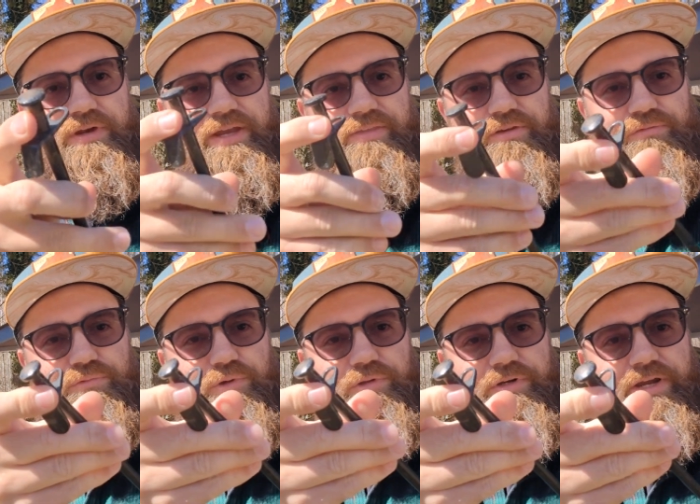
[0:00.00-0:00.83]
And those
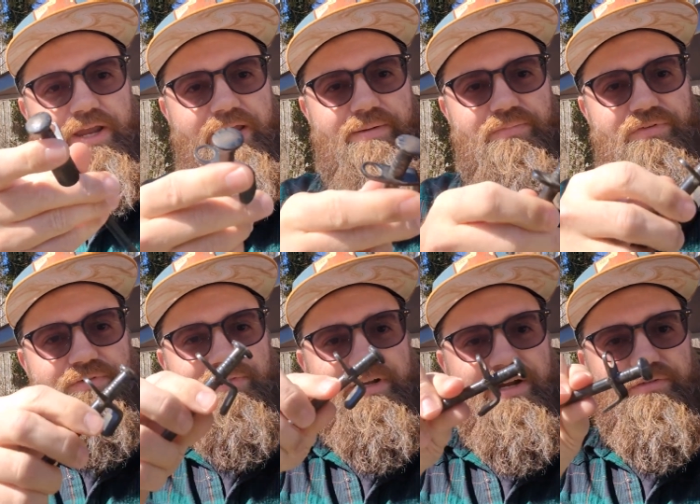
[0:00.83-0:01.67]
roller cams
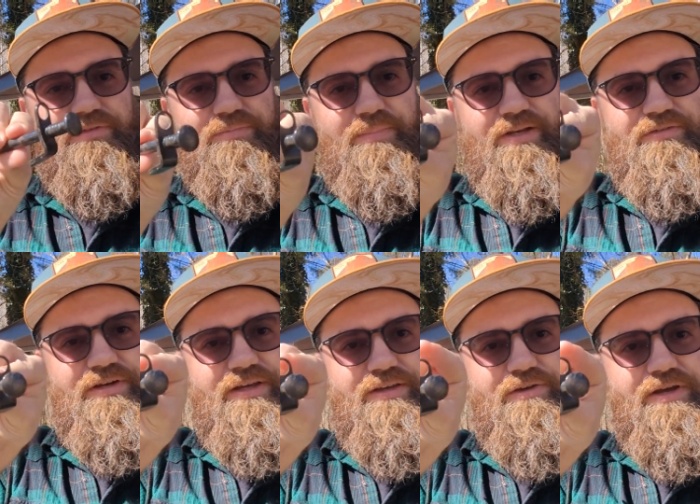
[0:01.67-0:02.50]
that I was just
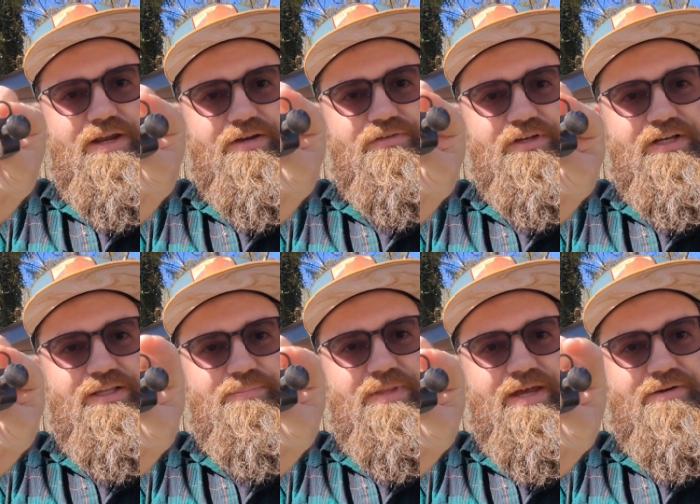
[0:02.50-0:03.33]
mentioning, you can actually
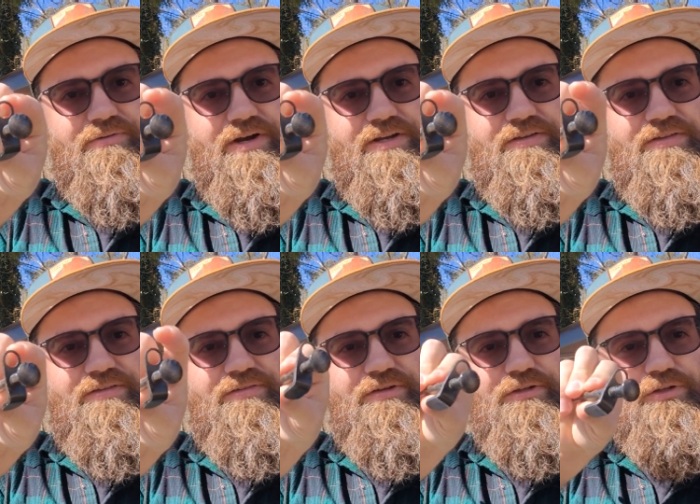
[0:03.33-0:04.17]
clip that right to
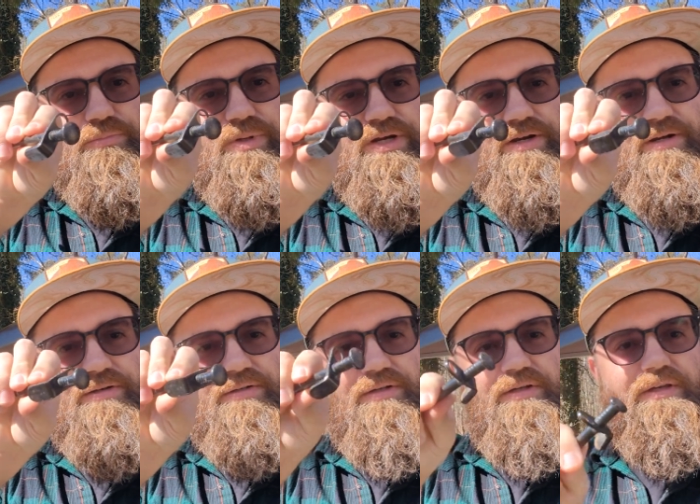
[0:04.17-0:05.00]
this little loop here
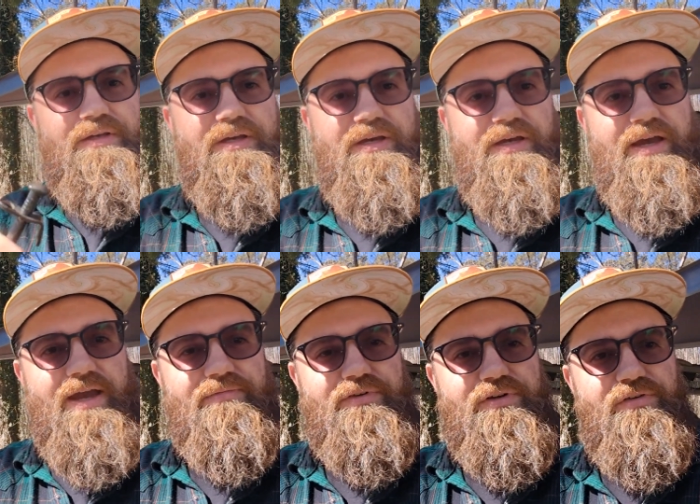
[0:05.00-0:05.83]

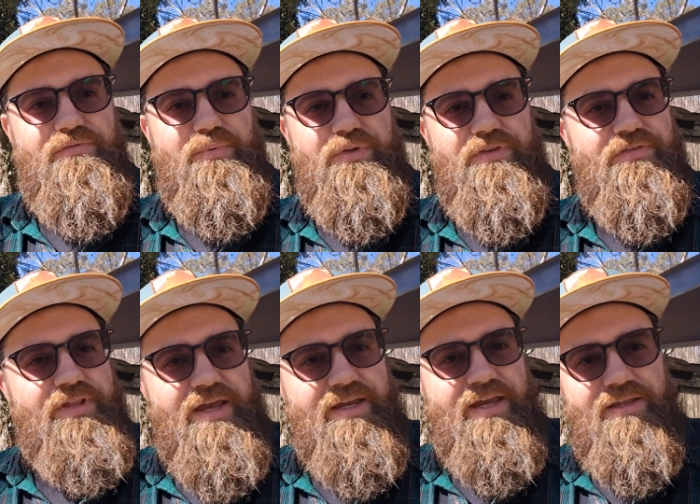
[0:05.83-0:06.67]
after you've put the
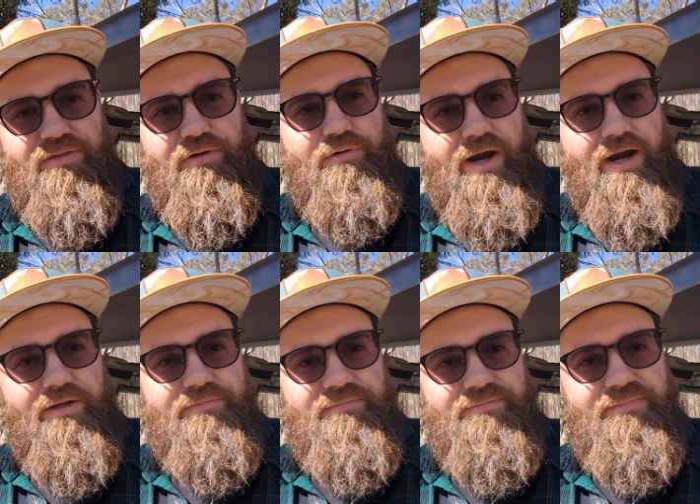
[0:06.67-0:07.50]
stake in the ground,